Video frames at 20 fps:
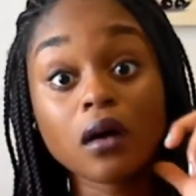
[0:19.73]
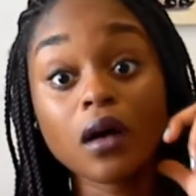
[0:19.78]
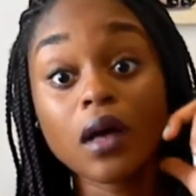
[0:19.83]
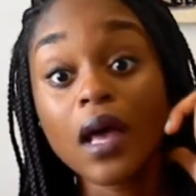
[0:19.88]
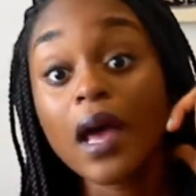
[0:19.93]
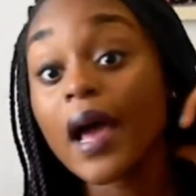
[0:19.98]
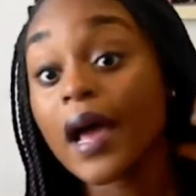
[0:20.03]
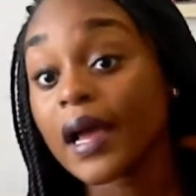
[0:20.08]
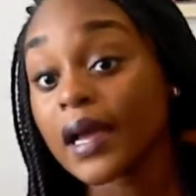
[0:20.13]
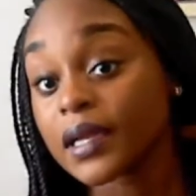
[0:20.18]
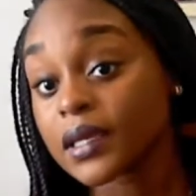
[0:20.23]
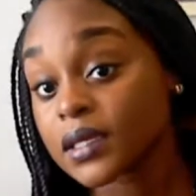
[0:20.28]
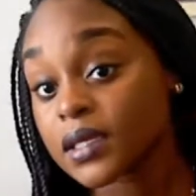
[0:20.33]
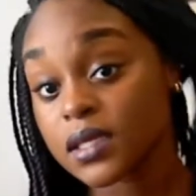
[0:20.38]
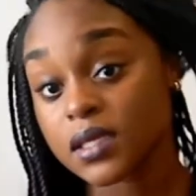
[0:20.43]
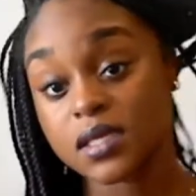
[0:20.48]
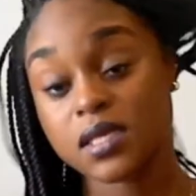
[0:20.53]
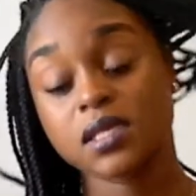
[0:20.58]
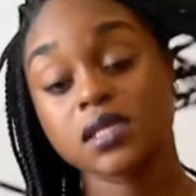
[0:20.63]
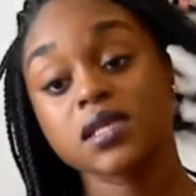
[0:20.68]
And
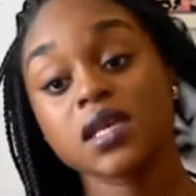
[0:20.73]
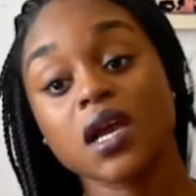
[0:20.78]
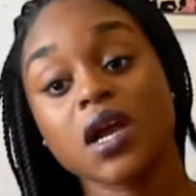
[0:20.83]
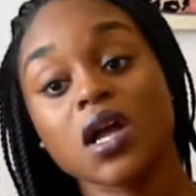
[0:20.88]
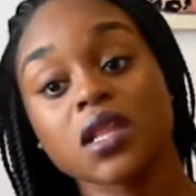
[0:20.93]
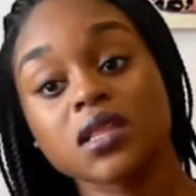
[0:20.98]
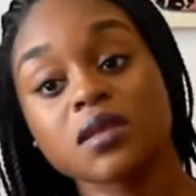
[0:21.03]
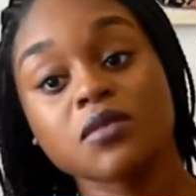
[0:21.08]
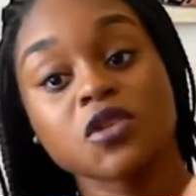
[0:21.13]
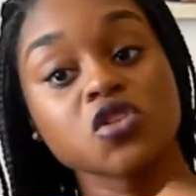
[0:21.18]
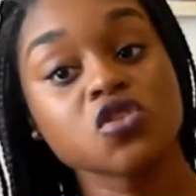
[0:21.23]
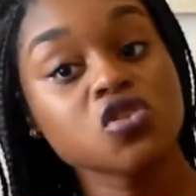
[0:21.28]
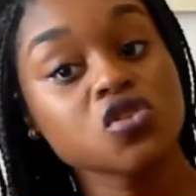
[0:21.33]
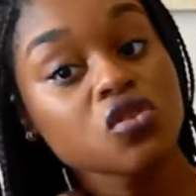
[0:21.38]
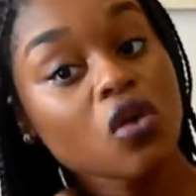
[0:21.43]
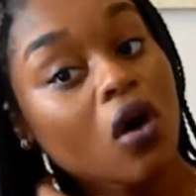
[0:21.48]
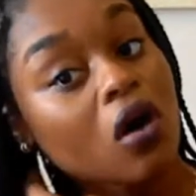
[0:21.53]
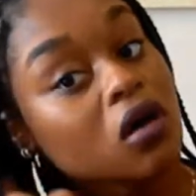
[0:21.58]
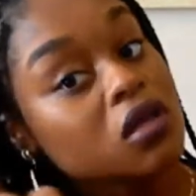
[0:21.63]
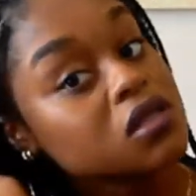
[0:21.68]
since I got them
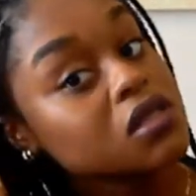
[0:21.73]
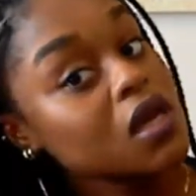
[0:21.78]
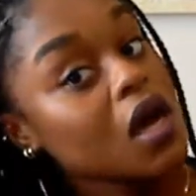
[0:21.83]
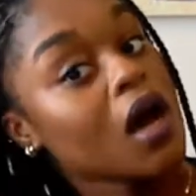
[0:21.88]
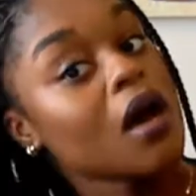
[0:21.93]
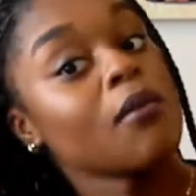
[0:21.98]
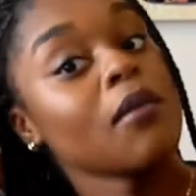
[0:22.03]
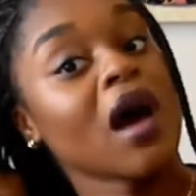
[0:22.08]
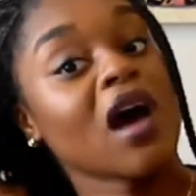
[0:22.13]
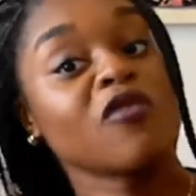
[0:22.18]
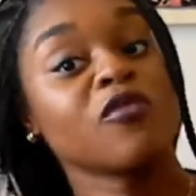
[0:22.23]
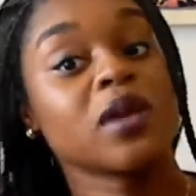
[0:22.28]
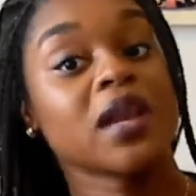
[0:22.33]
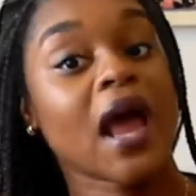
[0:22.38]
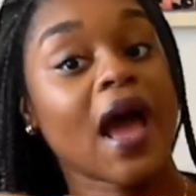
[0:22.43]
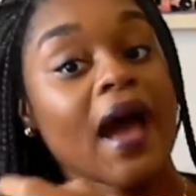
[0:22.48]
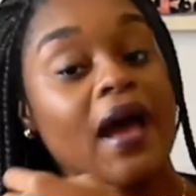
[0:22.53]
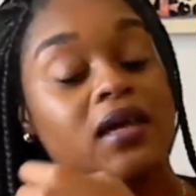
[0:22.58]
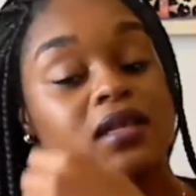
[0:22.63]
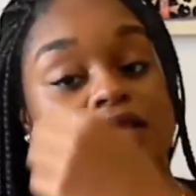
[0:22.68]
installed, I've been
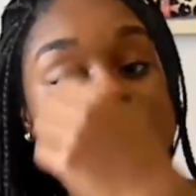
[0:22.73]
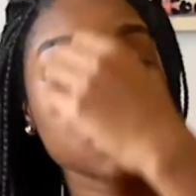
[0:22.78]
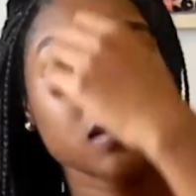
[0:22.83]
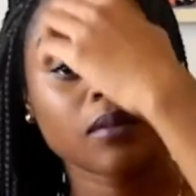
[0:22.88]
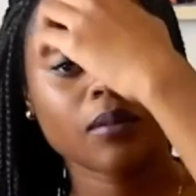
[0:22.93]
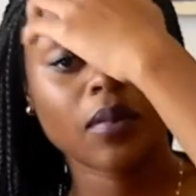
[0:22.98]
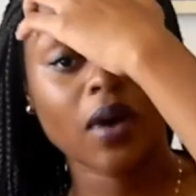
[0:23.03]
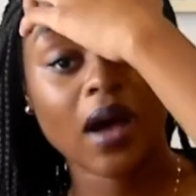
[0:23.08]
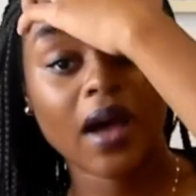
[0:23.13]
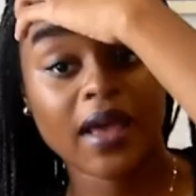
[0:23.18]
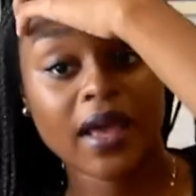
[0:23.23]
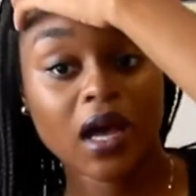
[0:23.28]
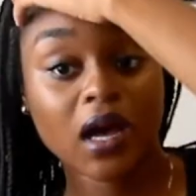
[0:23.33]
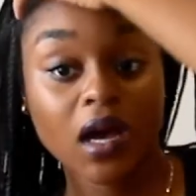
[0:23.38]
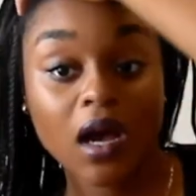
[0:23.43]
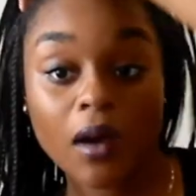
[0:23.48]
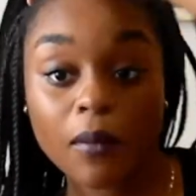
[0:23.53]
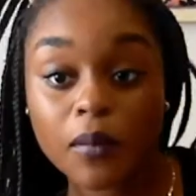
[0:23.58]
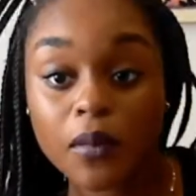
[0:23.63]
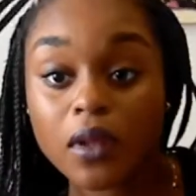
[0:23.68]
asked by
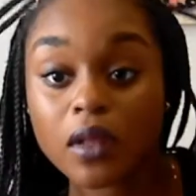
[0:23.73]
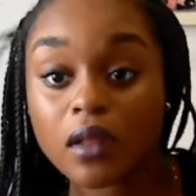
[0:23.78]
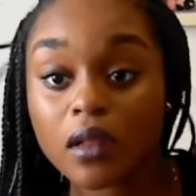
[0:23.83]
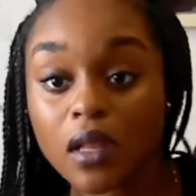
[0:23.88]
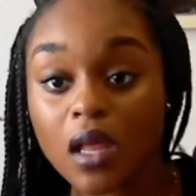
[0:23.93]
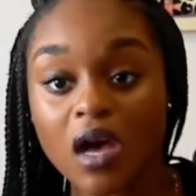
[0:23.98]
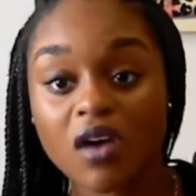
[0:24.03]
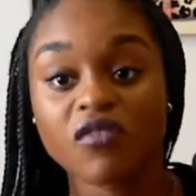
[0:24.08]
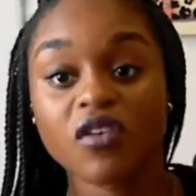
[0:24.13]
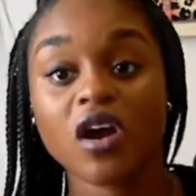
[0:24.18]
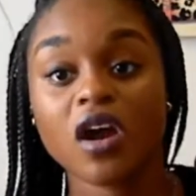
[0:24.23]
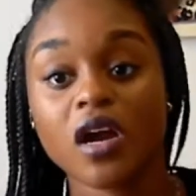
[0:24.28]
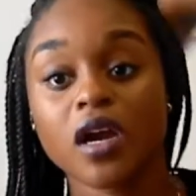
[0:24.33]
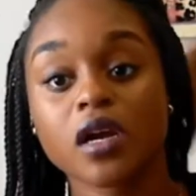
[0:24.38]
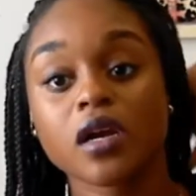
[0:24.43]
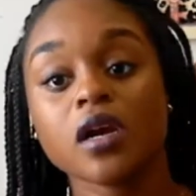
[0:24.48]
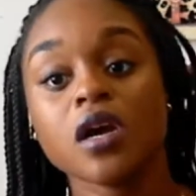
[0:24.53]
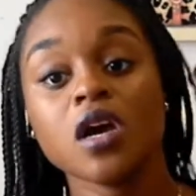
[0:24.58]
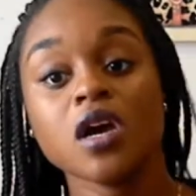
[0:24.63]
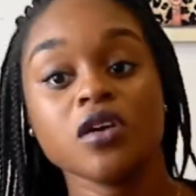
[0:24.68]
a couple of
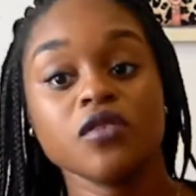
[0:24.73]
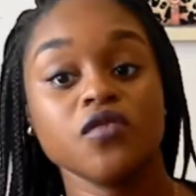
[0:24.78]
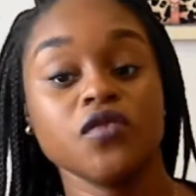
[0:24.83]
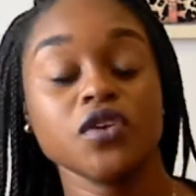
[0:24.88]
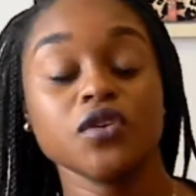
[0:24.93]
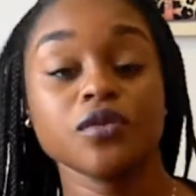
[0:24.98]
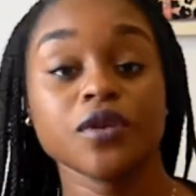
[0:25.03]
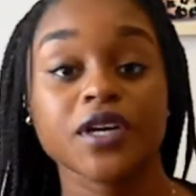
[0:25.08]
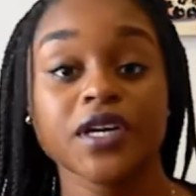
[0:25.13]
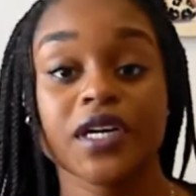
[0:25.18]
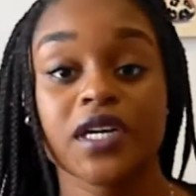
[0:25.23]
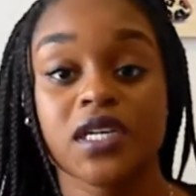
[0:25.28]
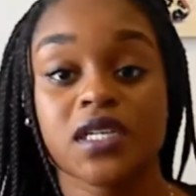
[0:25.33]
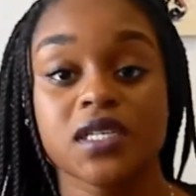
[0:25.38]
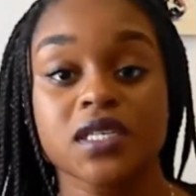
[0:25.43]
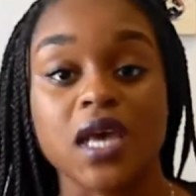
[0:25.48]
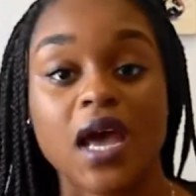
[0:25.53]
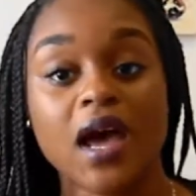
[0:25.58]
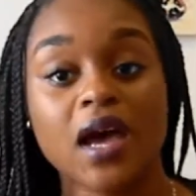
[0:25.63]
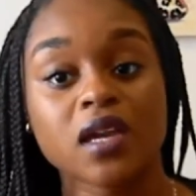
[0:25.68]
our
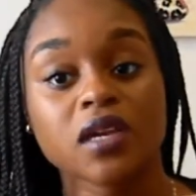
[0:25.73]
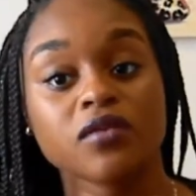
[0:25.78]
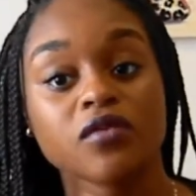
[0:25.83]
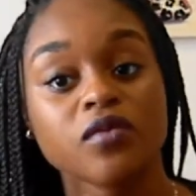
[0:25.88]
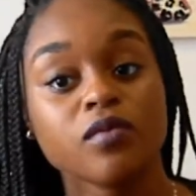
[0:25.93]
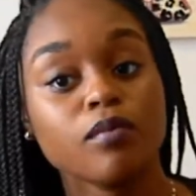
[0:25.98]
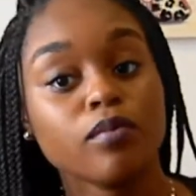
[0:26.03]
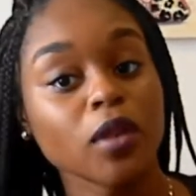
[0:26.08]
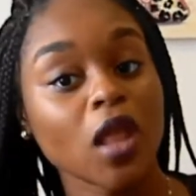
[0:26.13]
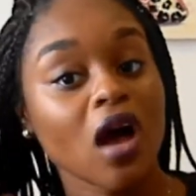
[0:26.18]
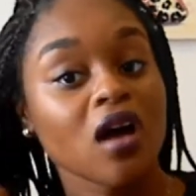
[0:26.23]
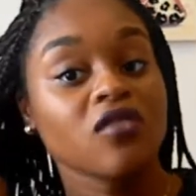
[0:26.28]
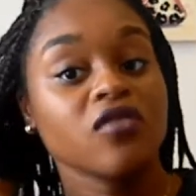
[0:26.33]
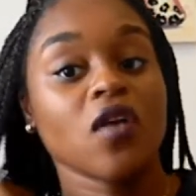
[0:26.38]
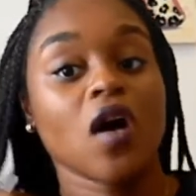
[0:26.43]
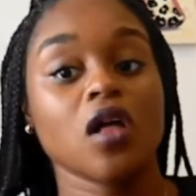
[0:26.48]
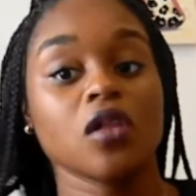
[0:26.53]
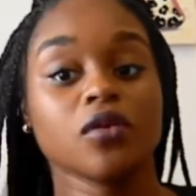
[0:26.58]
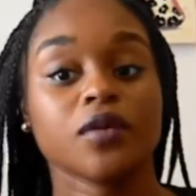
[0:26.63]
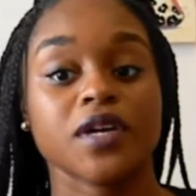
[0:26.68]
viewers and blog
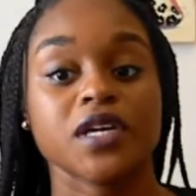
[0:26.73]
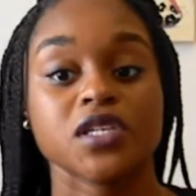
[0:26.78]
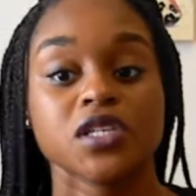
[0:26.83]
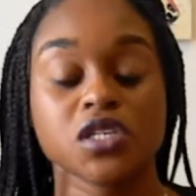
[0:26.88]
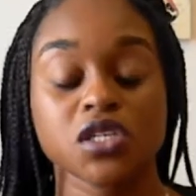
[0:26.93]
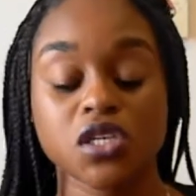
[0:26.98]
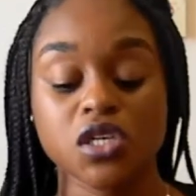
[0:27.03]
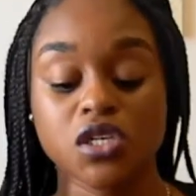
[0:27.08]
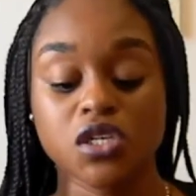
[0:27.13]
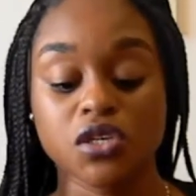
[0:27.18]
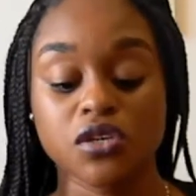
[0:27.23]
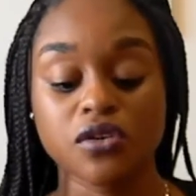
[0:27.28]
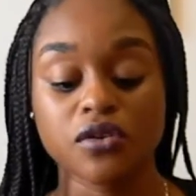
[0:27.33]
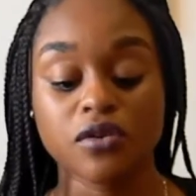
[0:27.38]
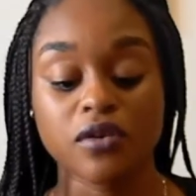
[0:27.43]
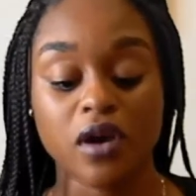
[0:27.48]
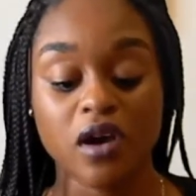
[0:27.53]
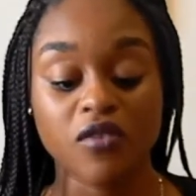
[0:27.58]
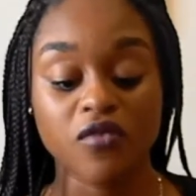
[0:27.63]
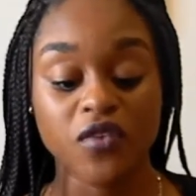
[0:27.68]
followers to
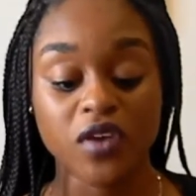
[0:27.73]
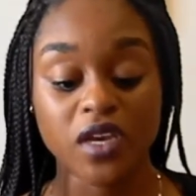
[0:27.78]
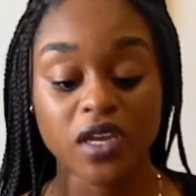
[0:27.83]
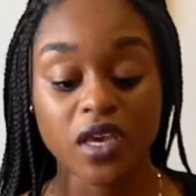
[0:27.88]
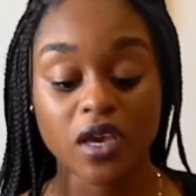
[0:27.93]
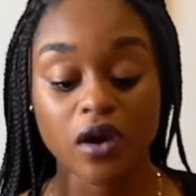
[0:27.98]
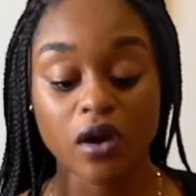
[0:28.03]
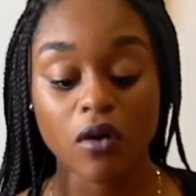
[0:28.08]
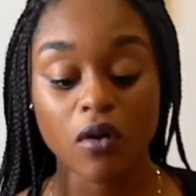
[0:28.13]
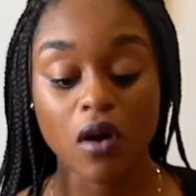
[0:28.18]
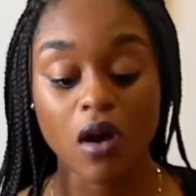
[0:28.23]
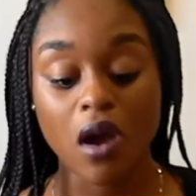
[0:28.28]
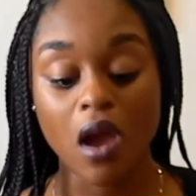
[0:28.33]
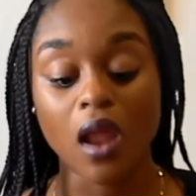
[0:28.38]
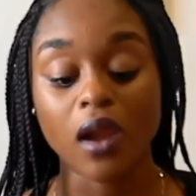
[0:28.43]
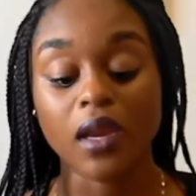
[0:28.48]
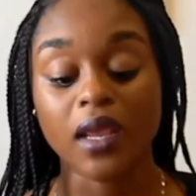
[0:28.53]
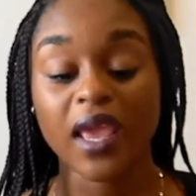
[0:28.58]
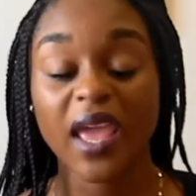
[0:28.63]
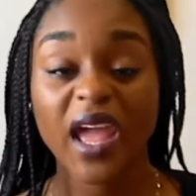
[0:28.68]
do a video
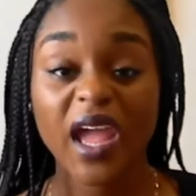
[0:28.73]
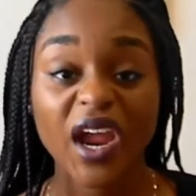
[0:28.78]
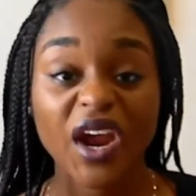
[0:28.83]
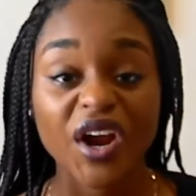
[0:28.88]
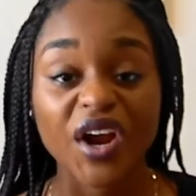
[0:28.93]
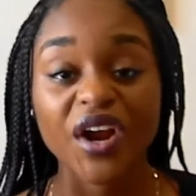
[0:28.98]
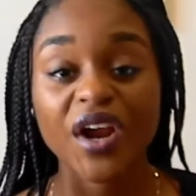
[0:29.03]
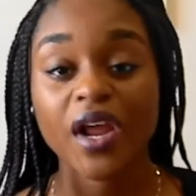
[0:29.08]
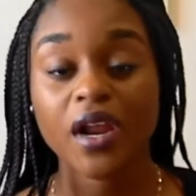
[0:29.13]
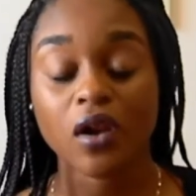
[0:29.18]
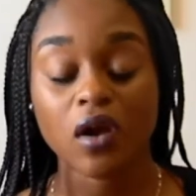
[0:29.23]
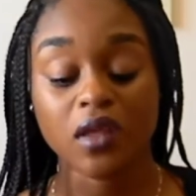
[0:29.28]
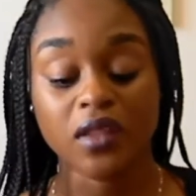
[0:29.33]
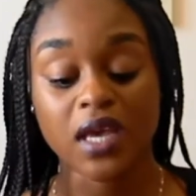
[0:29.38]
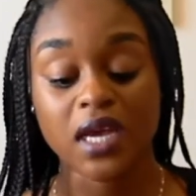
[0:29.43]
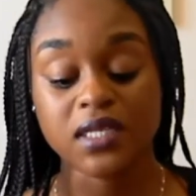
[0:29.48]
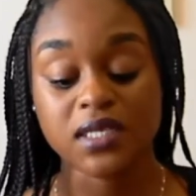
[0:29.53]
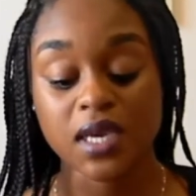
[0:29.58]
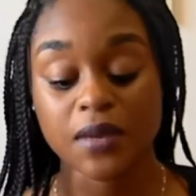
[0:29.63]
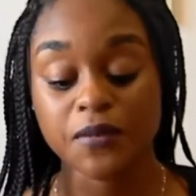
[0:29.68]
on care and all
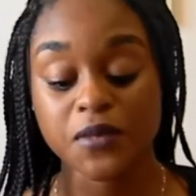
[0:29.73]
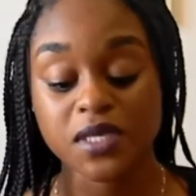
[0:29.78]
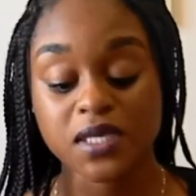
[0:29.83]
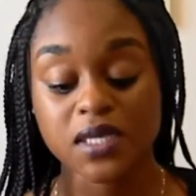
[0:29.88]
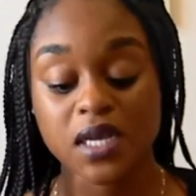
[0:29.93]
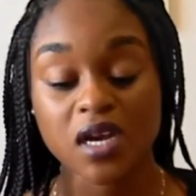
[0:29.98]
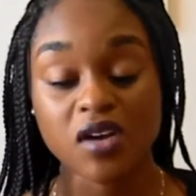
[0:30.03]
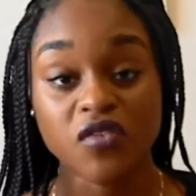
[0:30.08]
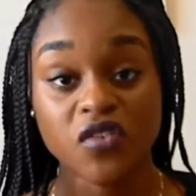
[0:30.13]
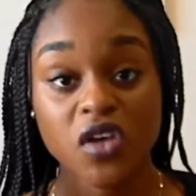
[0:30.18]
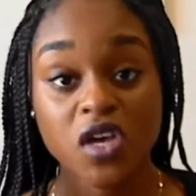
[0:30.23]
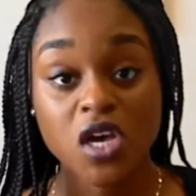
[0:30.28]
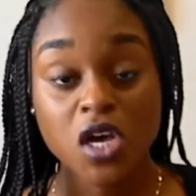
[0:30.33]
that type of stuff.